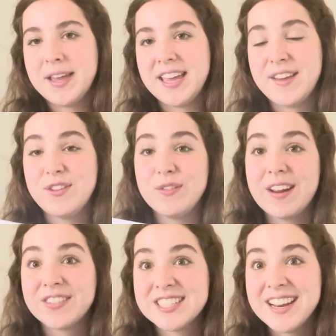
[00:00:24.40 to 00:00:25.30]
If you've
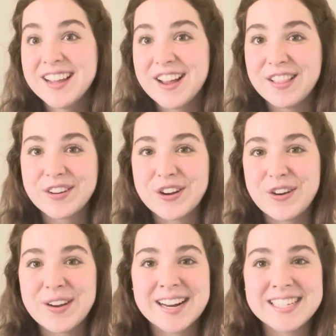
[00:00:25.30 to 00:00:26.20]
never done a color
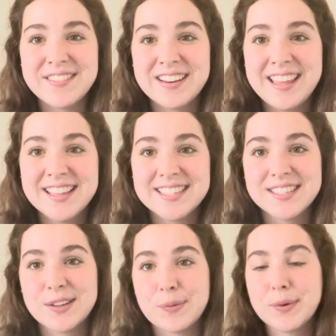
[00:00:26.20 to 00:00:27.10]
code activity, this
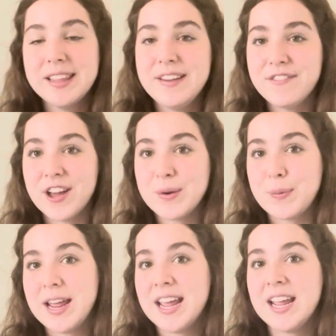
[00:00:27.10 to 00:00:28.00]
is a really fun
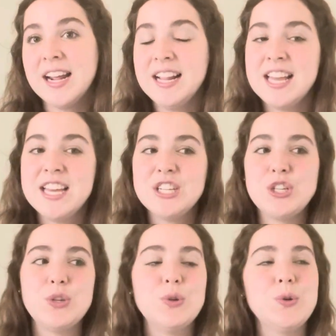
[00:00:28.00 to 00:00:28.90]
way
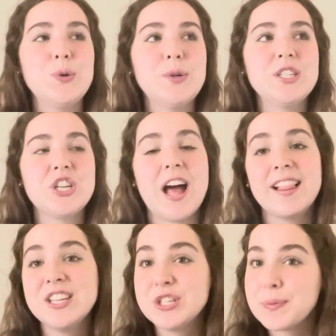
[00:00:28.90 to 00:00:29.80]
to
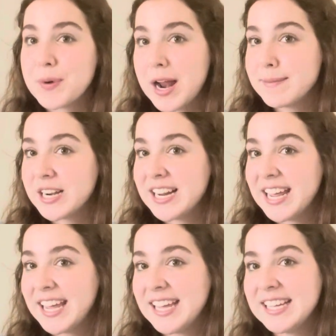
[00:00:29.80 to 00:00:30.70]
challenge your primary
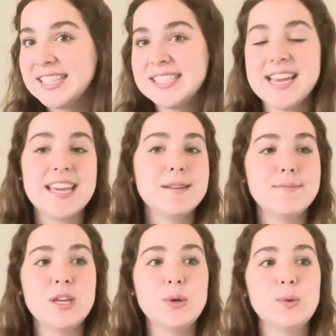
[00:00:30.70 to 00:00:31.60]
kids. It can
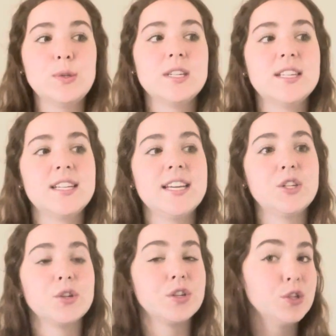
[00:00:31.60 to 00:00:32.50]
be used to
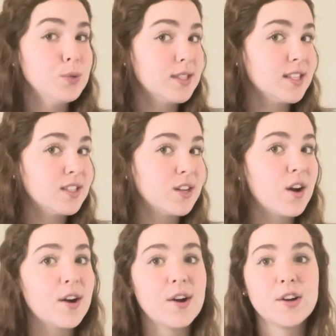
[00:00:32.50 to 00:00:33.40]
introduce the
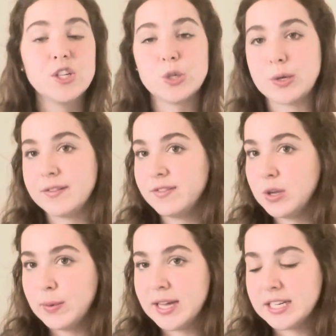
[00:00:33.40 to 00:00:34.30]
song, to
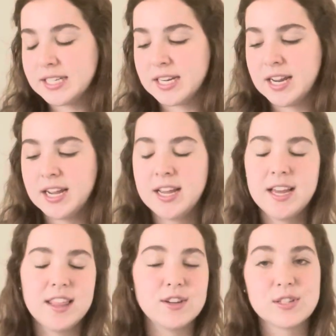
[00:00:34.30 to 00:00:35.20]
review it.
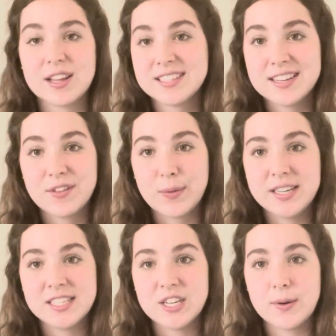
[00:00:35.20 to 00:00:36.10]
There's lots of different
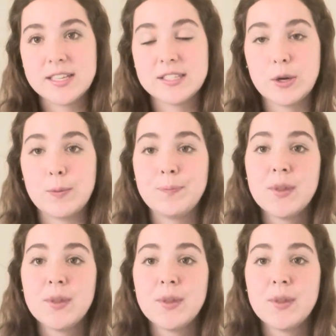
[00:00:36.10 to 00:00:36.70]
ways to do it. So